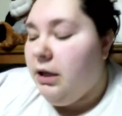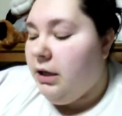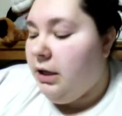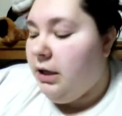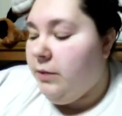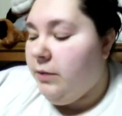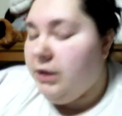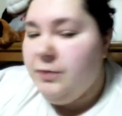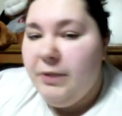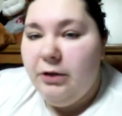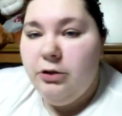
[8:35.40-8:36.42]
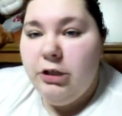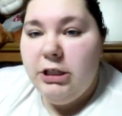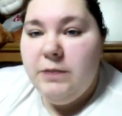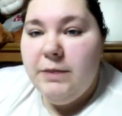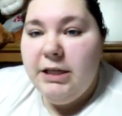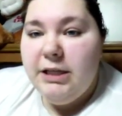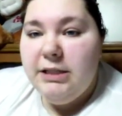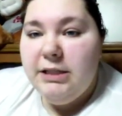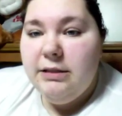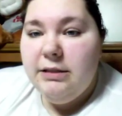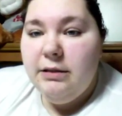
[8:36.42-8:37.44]
he wears bigger shirts
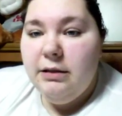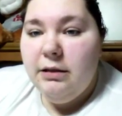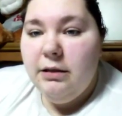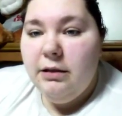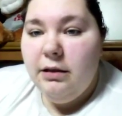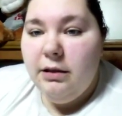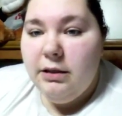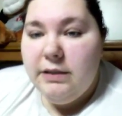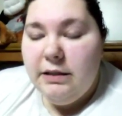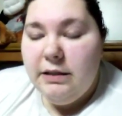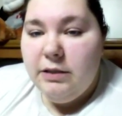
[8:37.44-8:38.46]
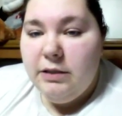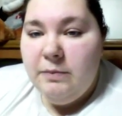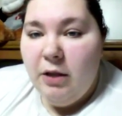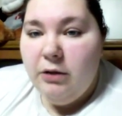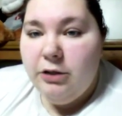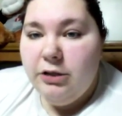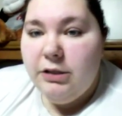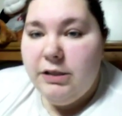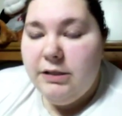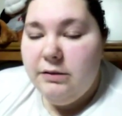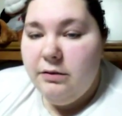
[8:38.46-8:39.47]
because the smaller
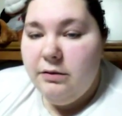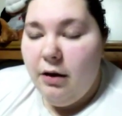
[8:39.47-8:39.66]
shirts